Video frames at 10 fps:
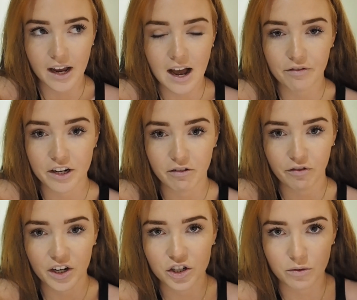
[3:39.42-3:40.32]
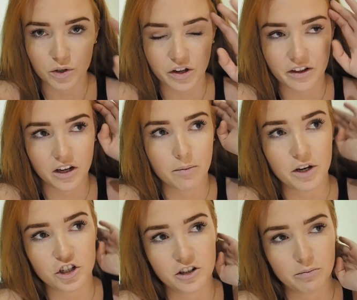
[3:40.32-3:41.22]
have an ear infection, which I think I
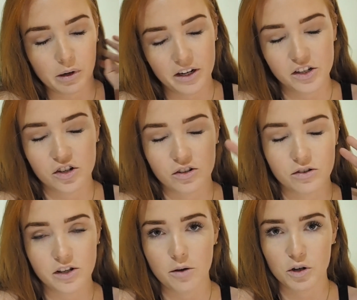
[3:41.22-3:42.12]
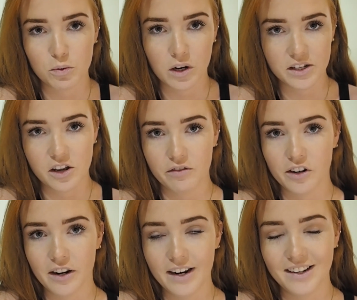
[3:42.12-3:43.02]
mentioned, but it's just got so much worse
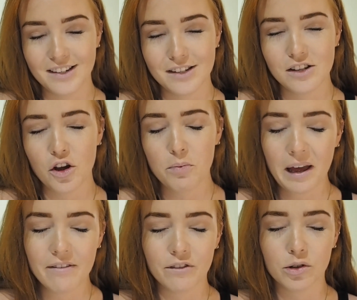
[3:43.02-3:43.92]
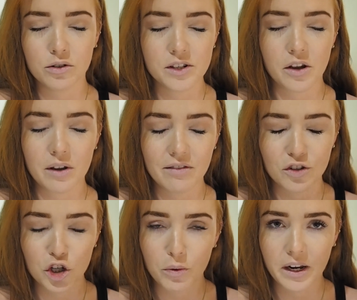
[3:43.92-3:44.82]
overnight and it is so painful, so even
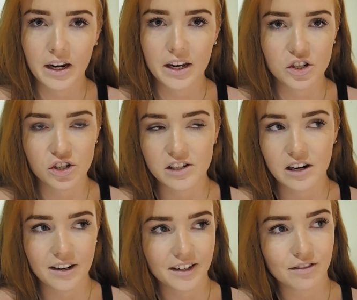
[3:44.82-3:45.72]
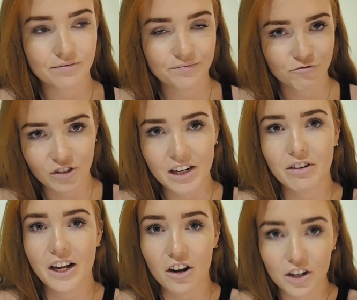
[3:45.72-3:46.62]
chewing is just like
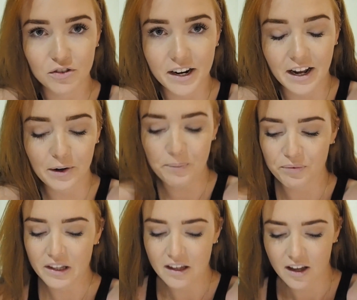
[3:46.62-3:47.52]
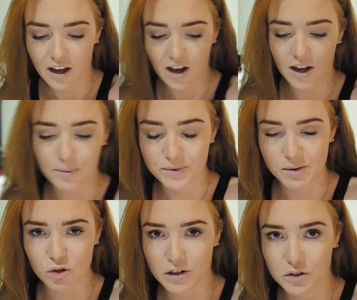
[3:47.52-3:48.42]
really hard right now. So
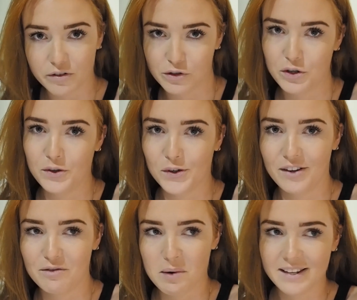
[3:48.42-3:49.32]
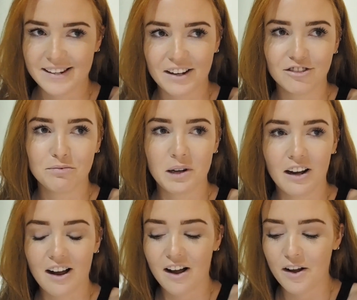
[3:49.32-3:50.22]
I'm trying not to feel too sorry for myself, but